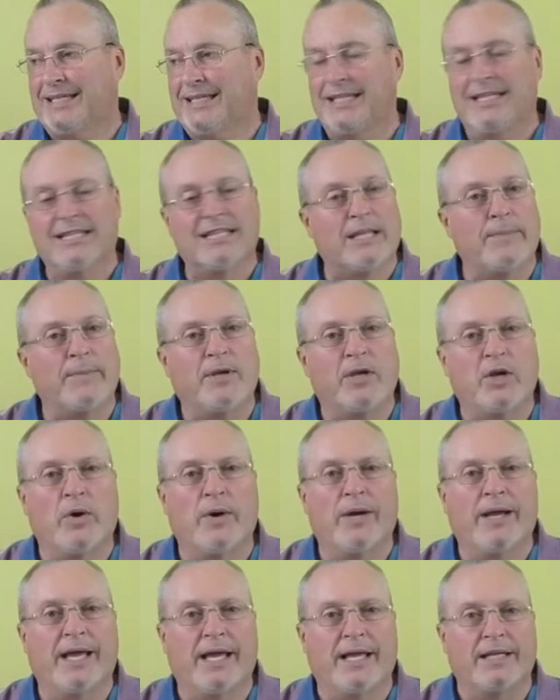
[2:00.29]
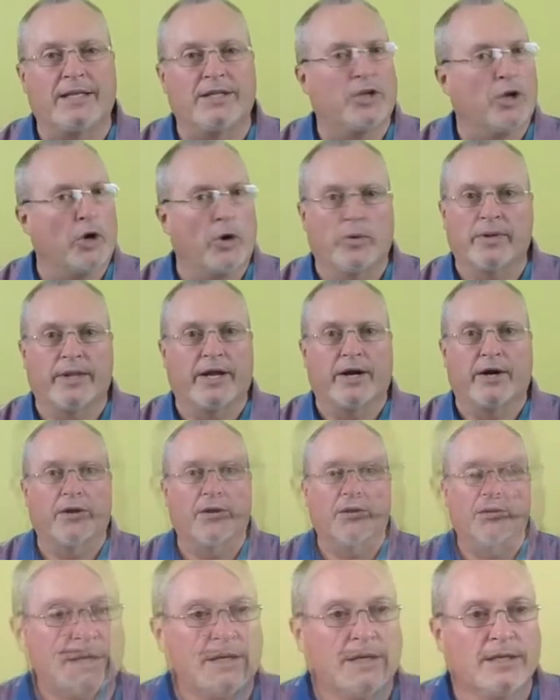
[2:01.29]
let me go ahead and go
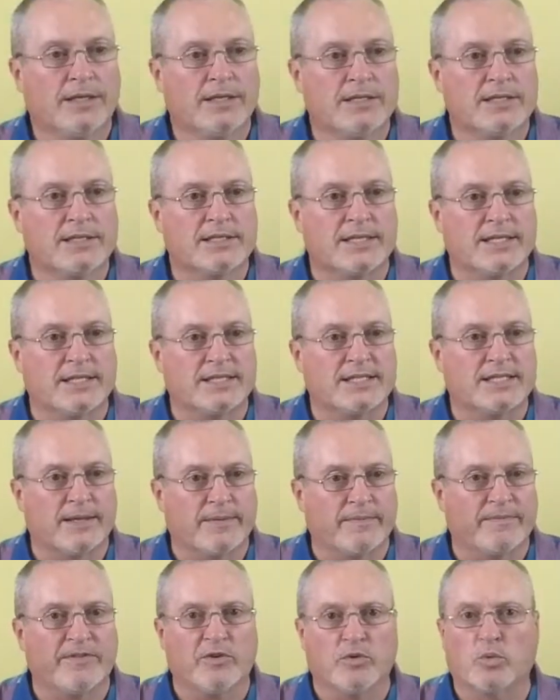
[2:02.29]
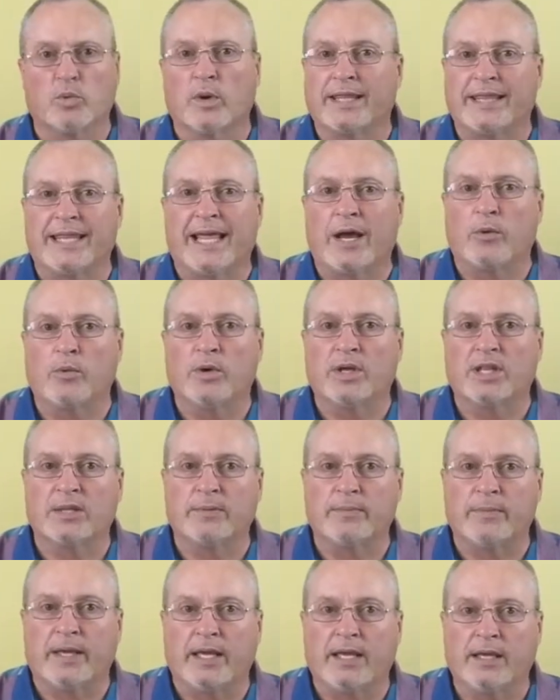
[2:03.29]
there. Since some of you read that with
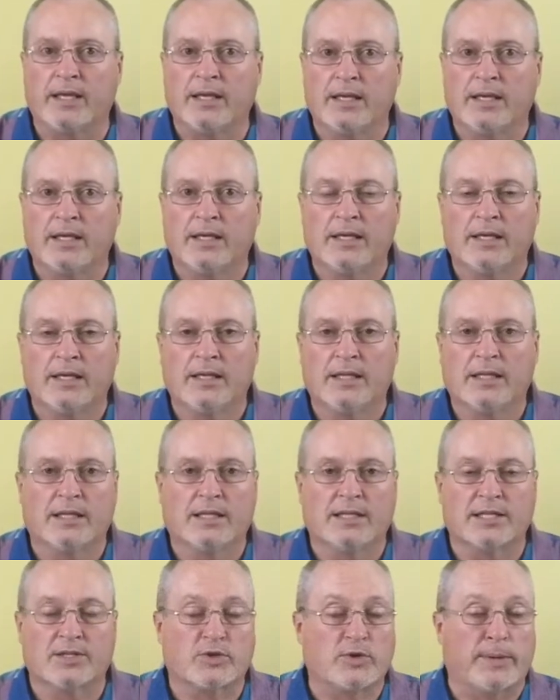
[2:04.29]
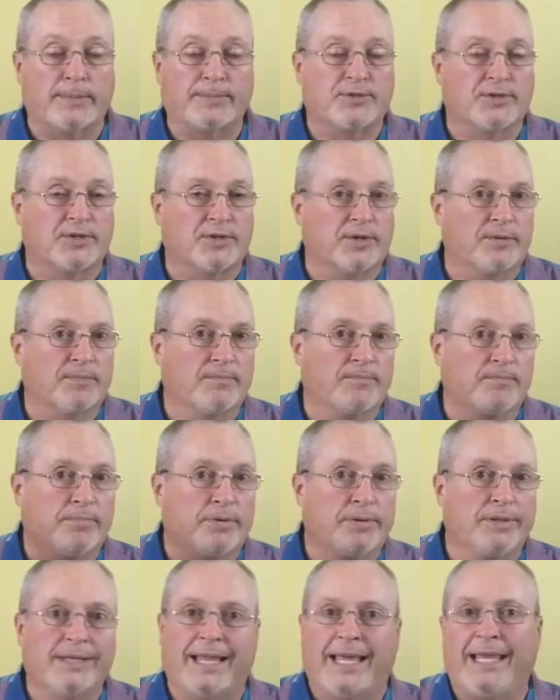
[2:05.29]
me, the scripture
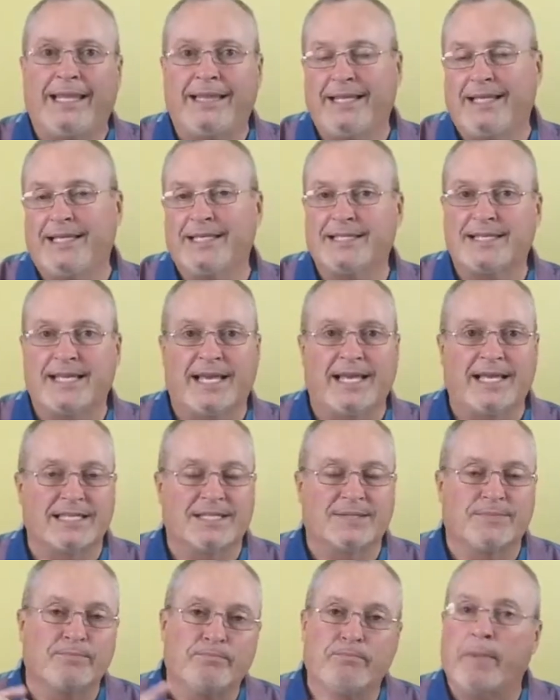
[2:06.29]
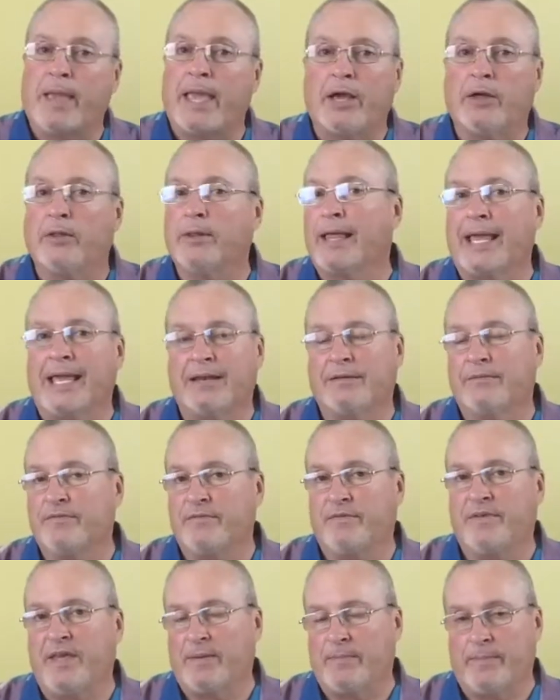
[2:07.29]
plainly says male and
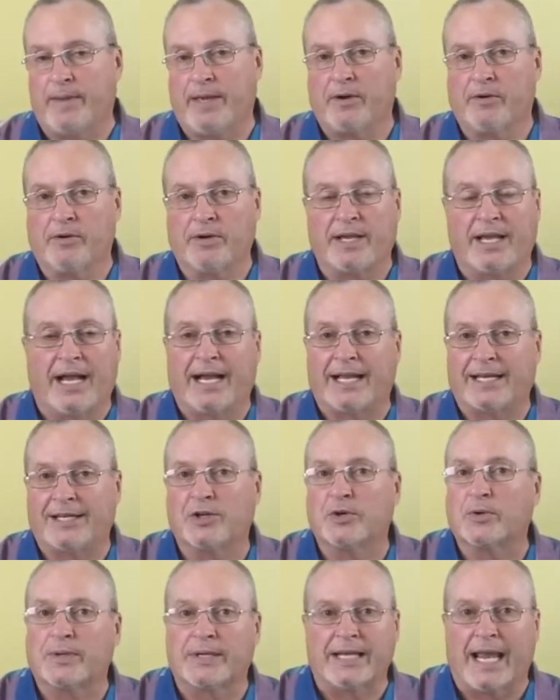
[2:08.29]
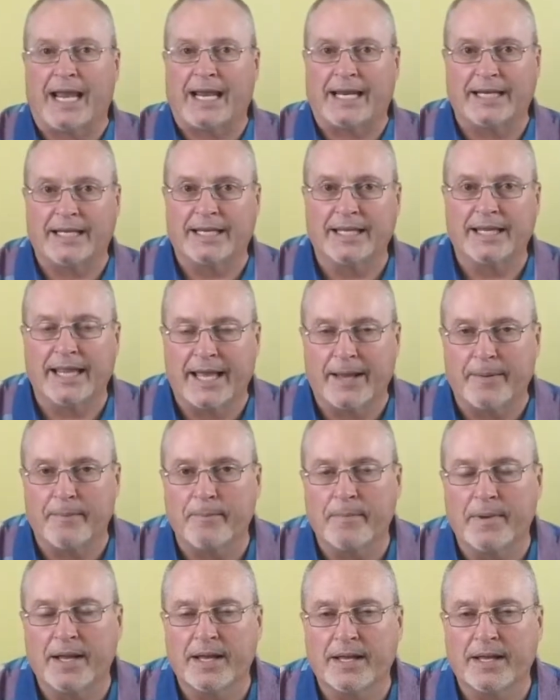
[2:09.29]
female, God created them.